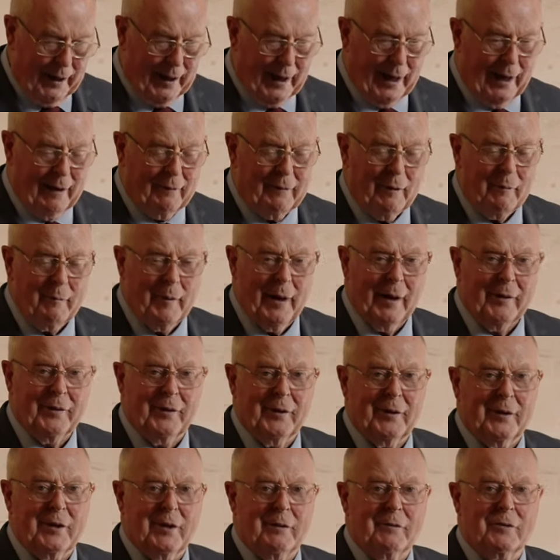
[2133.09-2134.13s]
have a
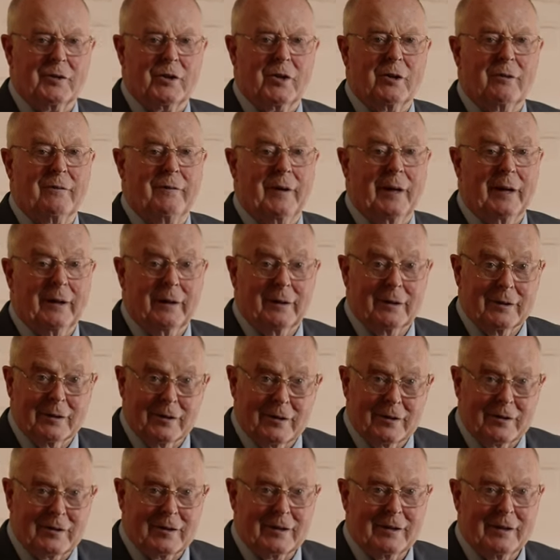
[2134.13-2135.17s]
method of
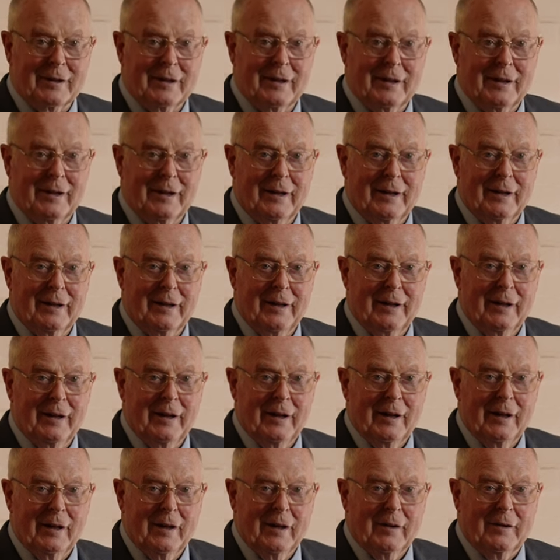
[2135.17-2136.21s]
surveillance
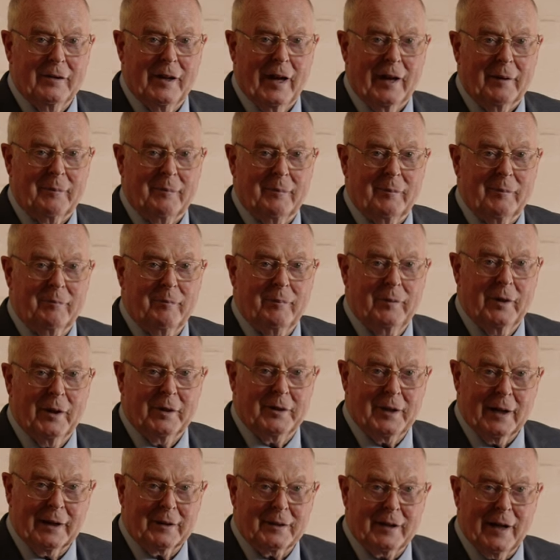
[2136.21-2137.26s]
that the
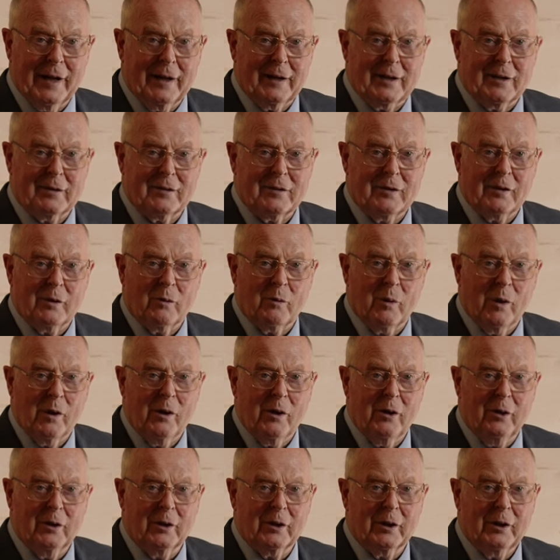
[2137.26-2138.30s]
dictators of the
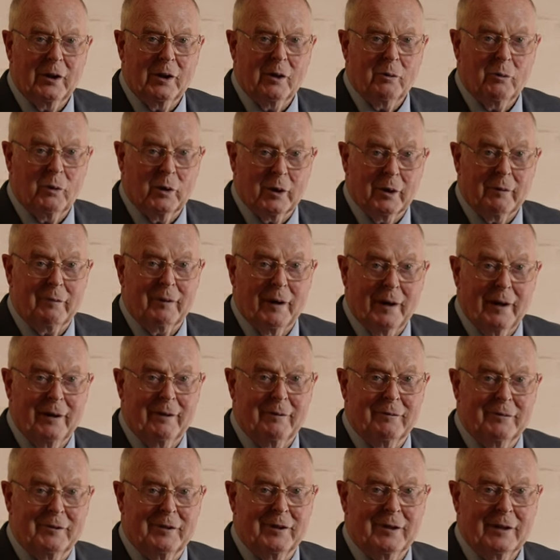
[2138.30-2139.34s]
world would have
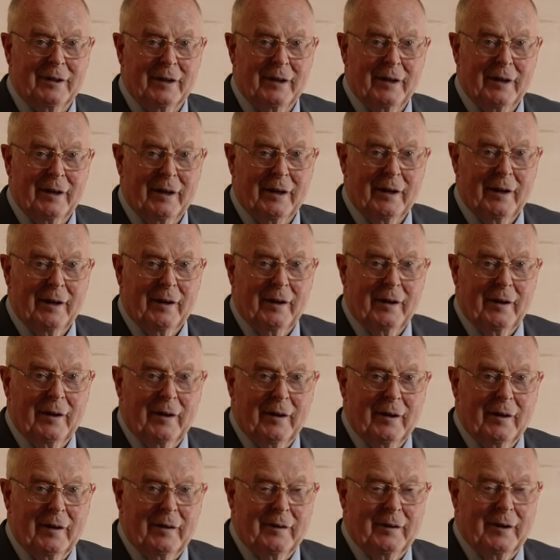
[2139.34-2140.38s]
loved,
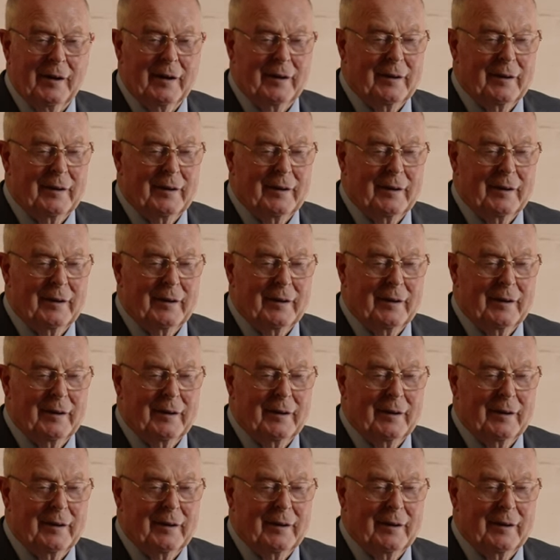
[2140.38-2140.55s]
the